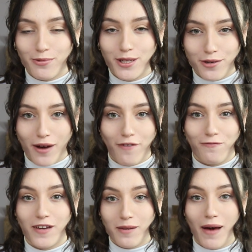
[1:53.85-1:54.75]
we do have
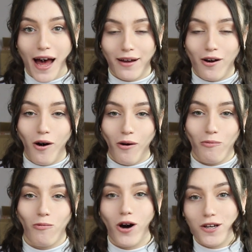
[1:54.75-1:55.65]
feedback on
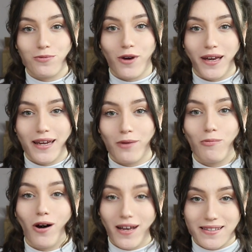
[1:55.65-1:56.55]
what is working
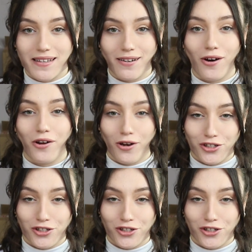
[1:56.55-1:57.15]
and what isn't on our